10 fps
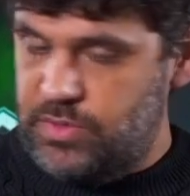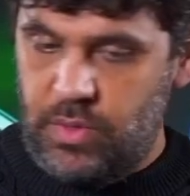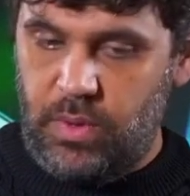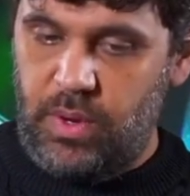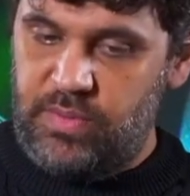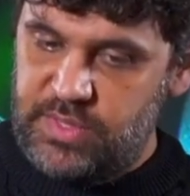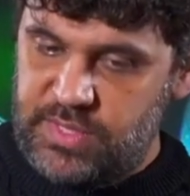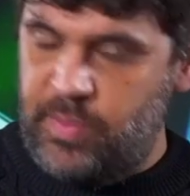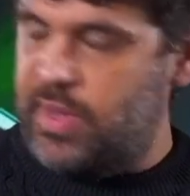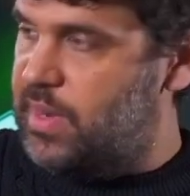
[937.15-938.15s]
So all of these
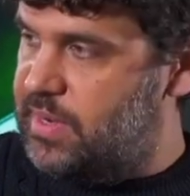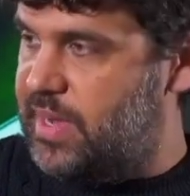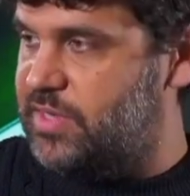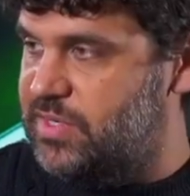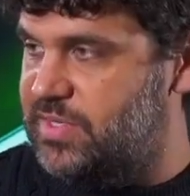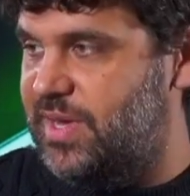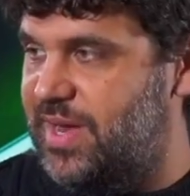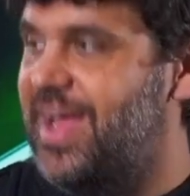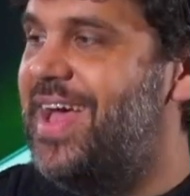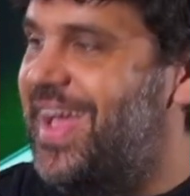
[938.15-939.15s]
chemical reactions
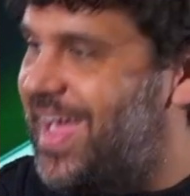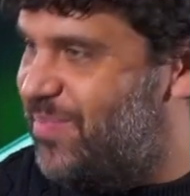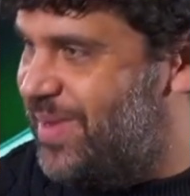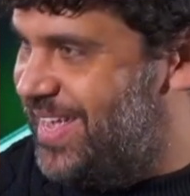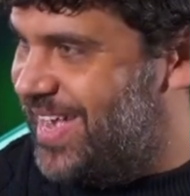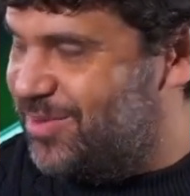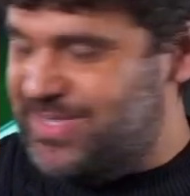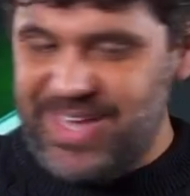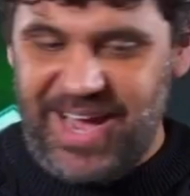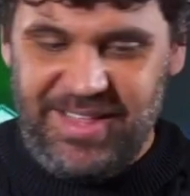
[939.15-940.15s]
are happening
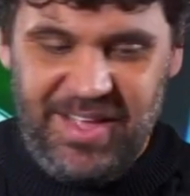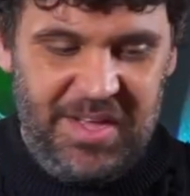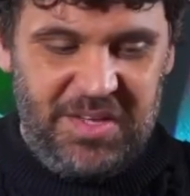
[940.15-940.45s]
outside.